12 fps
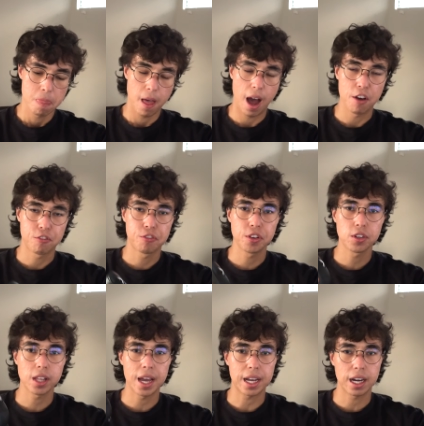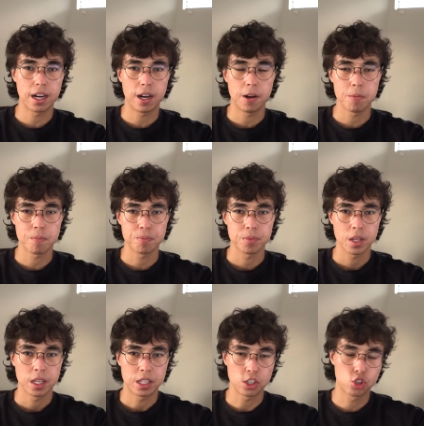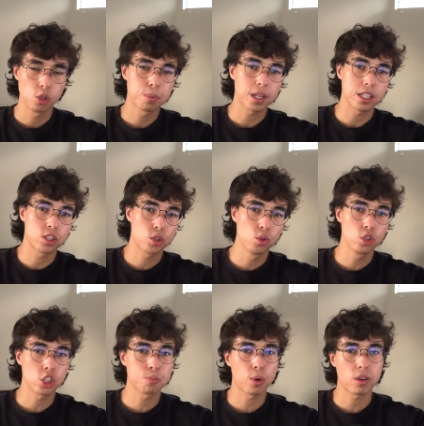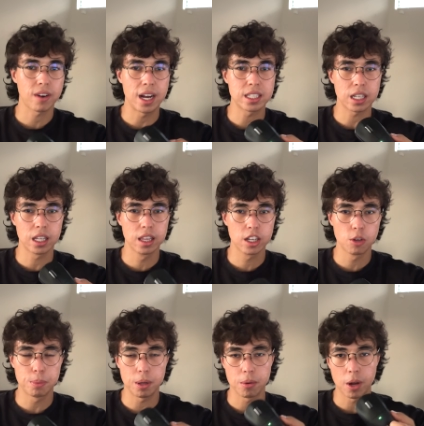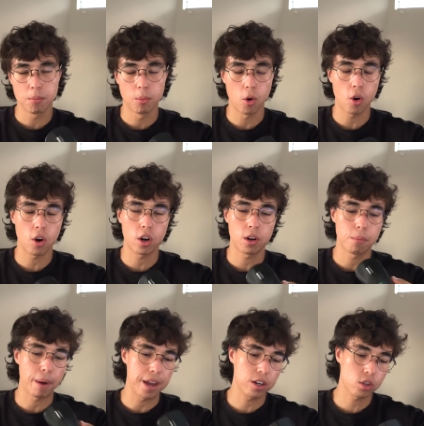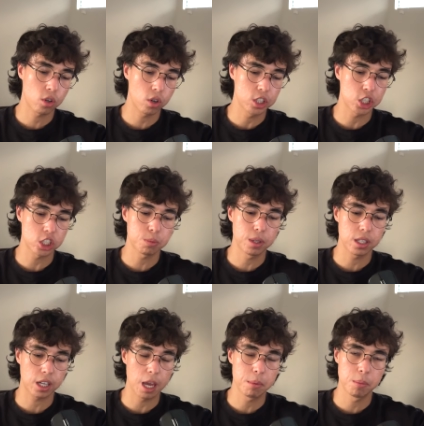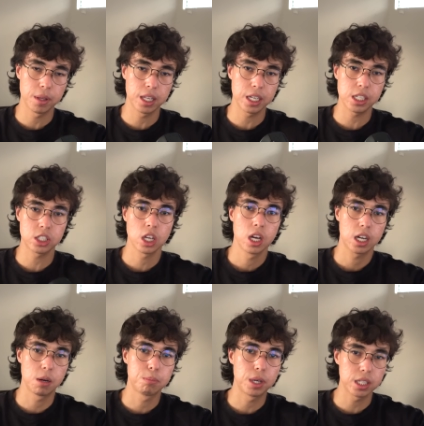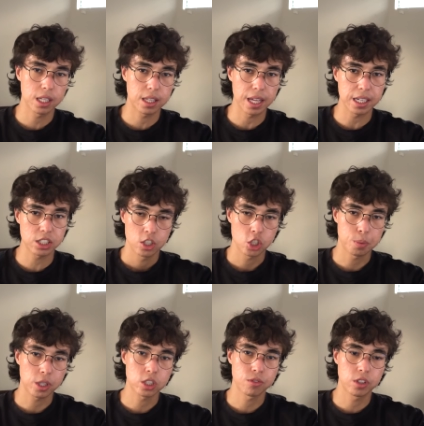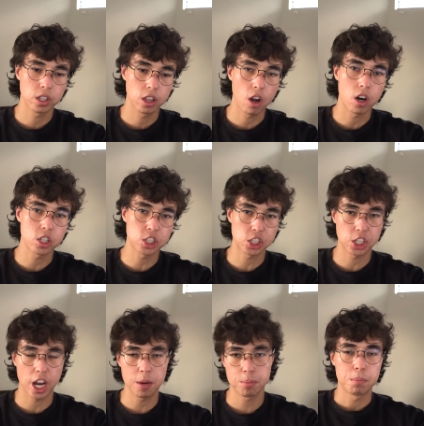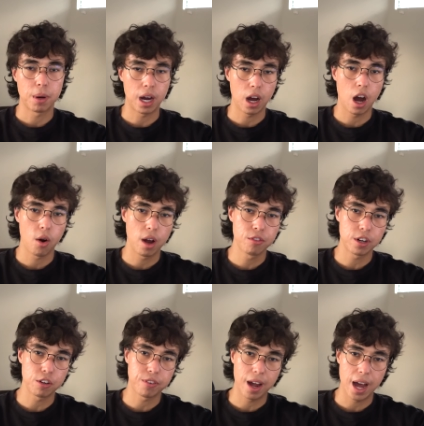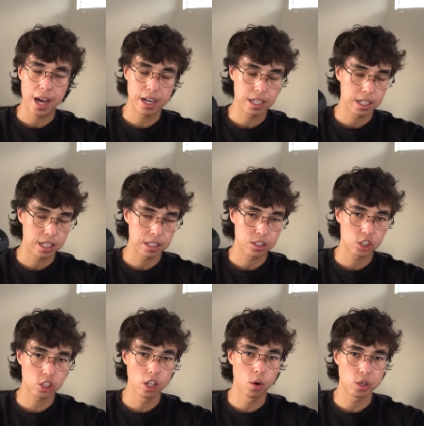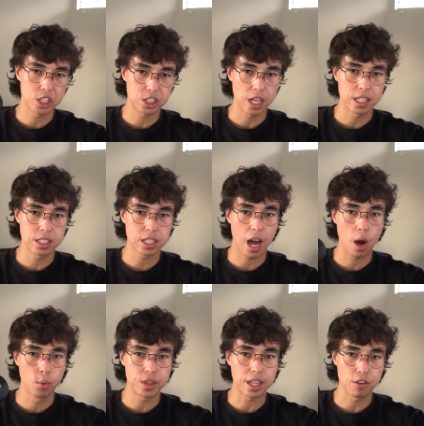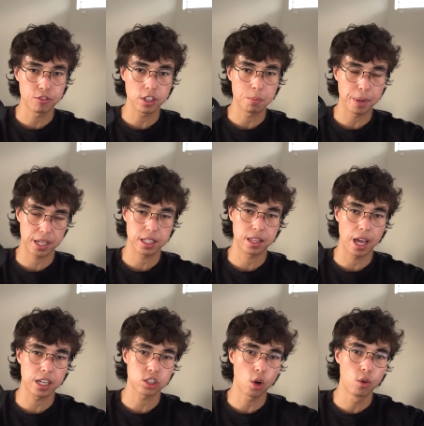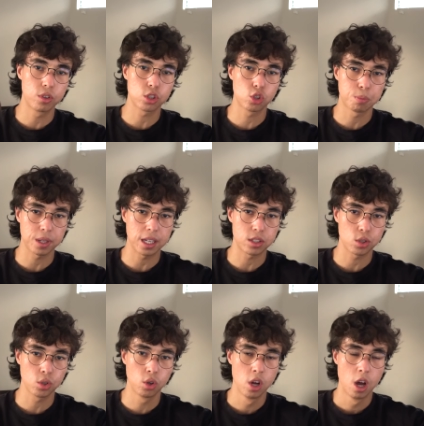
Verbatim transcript: I feel like um, the Superlight 2 just provides a little bit more micro adjustment capabilities compared to the Dex just because of the large shape. But however, if I had a slower sense, I would definitely pick the Dex over the Superlight 2.